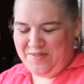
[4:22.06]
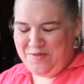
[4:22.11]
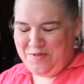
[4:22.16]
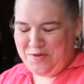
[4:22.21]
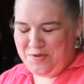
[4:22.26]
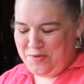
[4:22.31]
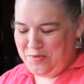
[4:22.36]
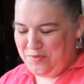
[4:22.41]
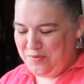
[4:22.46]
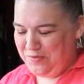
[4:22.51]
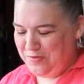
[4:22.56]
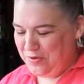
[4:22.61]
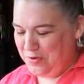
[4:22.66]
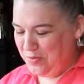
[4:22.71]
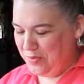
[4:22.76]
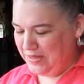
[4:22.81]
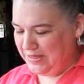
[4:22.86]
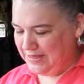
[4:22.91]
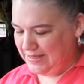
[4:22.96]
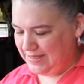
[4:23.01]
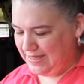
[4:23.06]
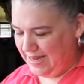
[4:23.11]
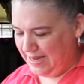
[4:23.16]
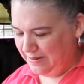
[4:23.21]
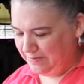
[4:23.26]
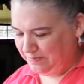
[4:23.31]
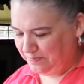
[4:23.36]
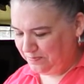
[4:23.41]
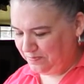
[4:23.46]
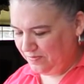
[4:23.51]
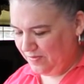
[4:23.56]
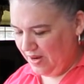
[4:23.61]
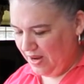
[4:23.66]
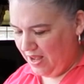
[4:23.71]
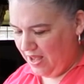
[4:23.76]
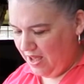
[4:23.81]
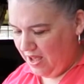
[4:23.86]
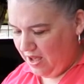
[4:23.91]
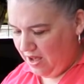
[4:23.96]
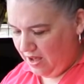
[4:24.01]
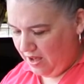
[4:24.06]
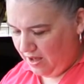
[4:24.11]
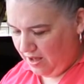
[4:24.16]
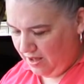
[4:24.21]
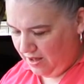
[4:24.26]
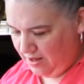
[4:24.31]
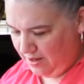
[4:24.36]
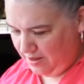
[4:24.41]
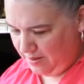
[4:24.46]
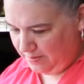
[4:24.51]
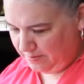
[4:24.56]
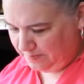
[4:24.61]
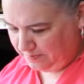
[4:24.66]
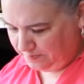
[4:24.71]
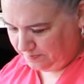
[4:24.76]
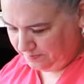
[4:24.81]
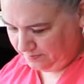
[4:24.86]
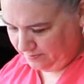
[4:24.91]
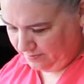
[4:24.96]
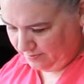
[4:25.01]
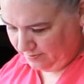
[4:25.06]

for the review Wednesday. Um,